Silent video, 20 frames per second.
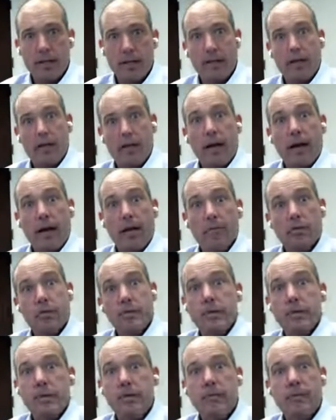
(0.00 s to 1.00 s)
either have
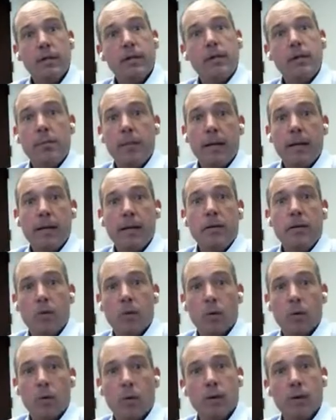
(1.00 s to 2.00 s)
received in the mail
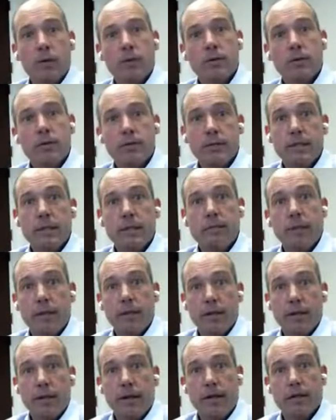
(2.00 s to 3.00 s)
or will receive
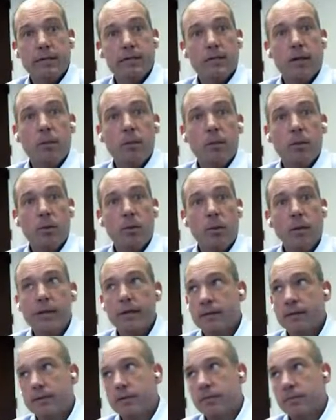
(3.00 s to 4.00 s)
in the next couple of
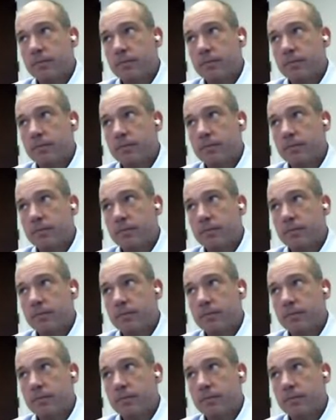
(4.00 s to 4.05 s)
weeks.